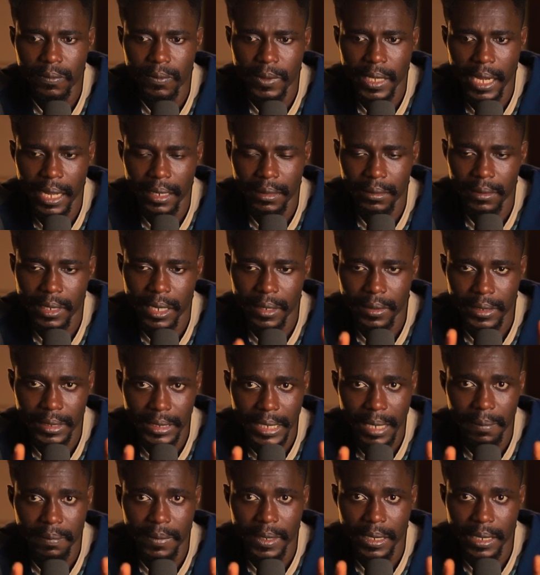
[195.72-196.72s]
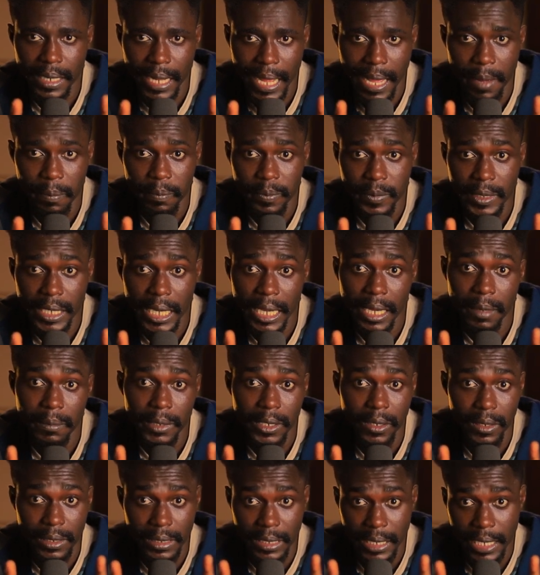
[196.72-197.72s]
that there is something up there
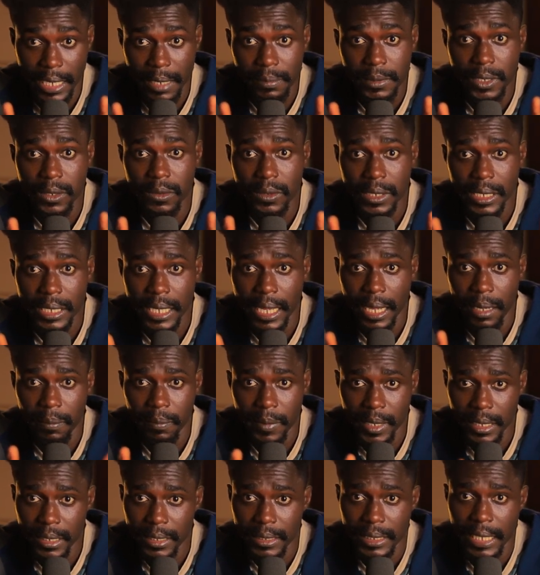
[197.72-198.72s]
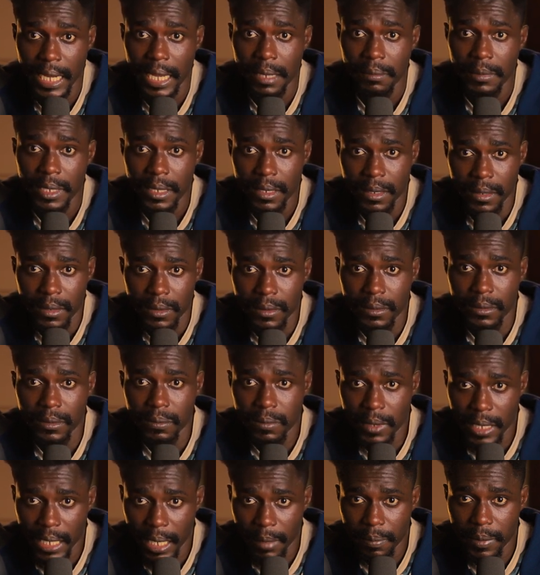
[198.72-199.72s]
because they kept looking up. Anytime
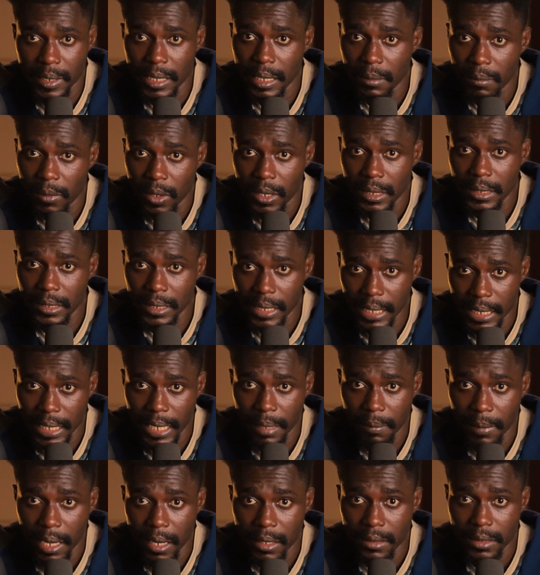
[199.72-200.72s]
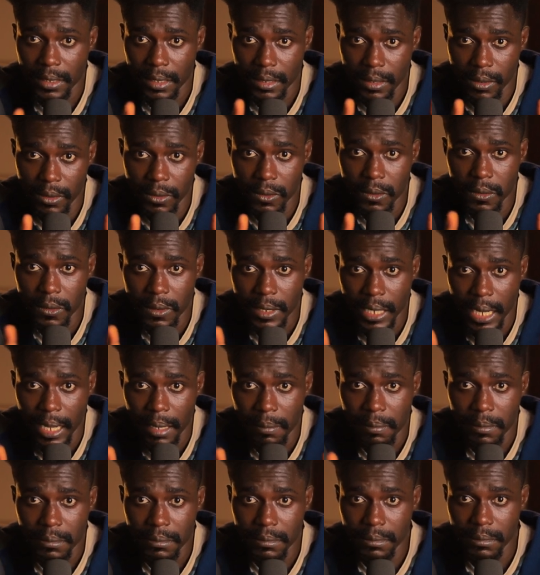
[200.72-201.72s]
they wake up in the morning, they come out, look
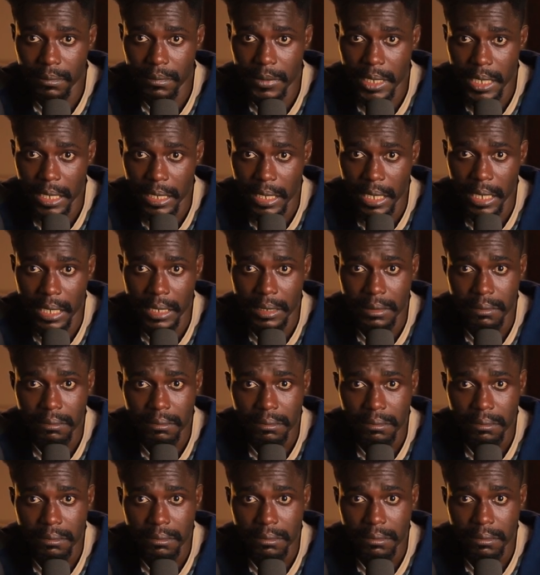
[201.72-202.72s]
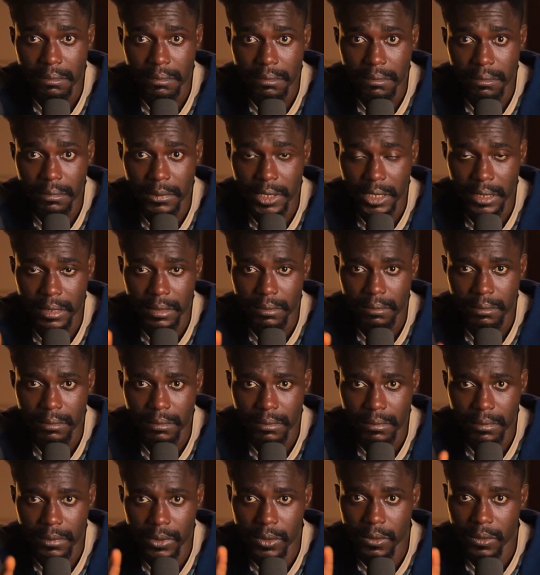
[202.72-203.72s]
up, naked just
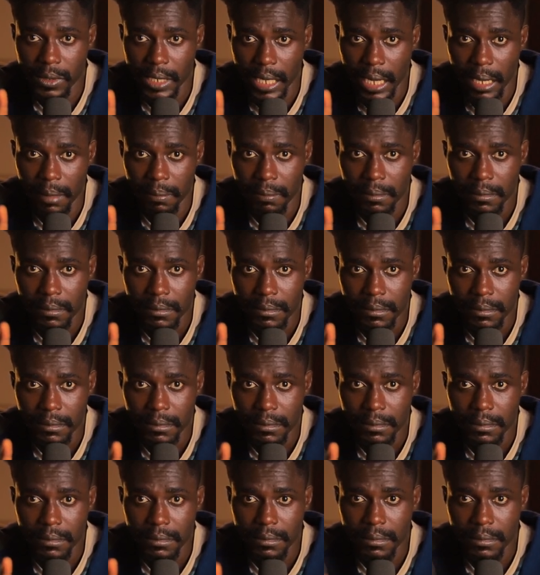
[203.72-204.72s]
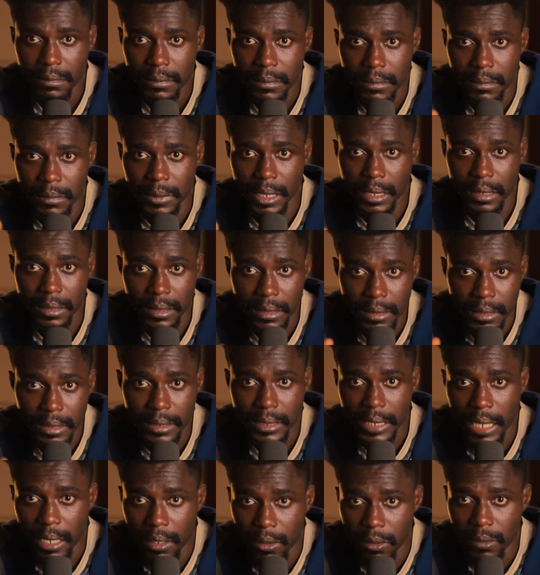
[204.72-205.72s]
look up. And they
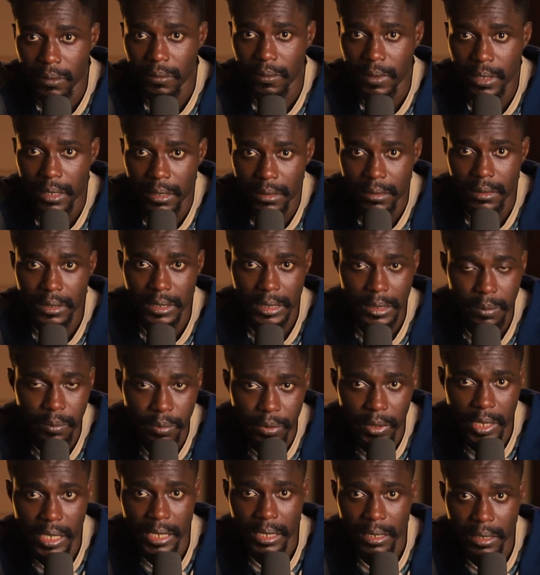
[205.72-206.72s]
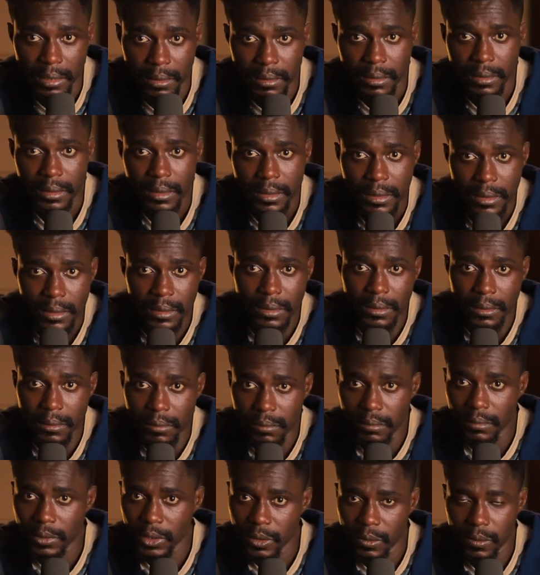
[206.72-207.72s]
did their own thing, just praying,
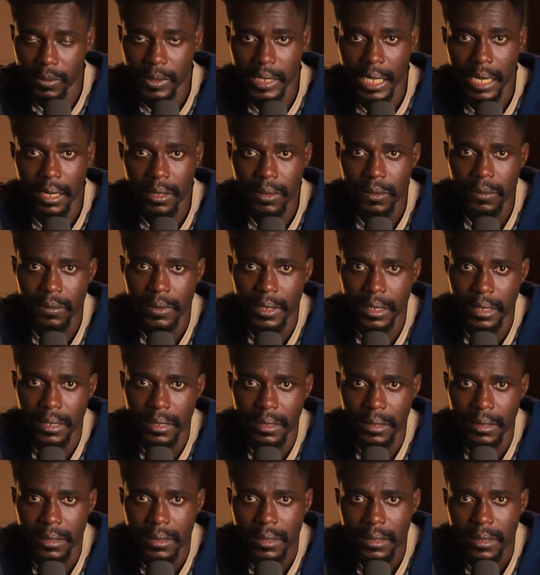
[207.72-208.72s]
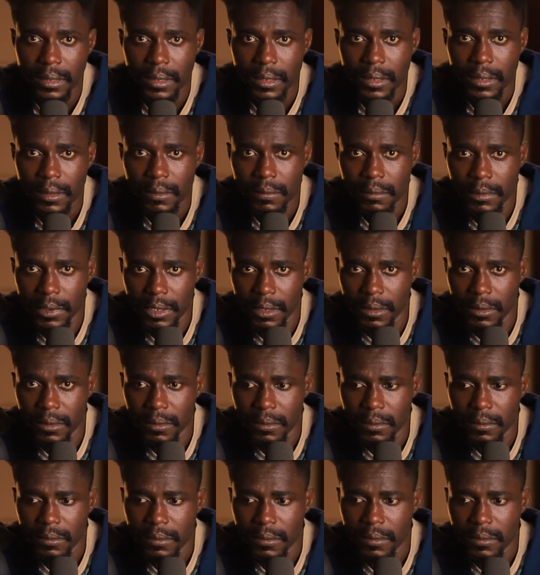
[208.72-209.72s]
doing their own thing, you
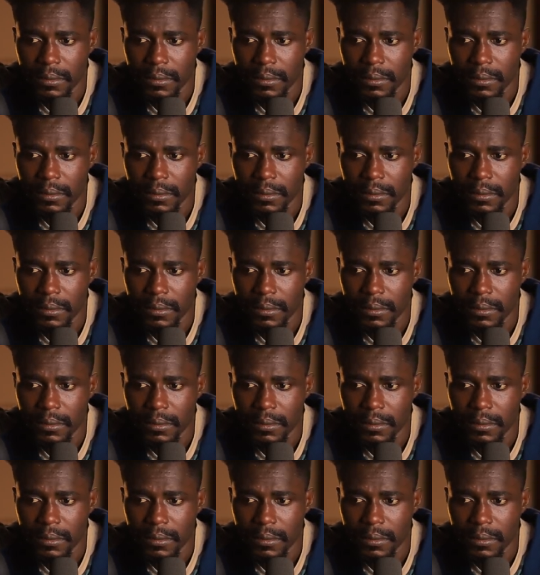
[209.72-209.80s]
know.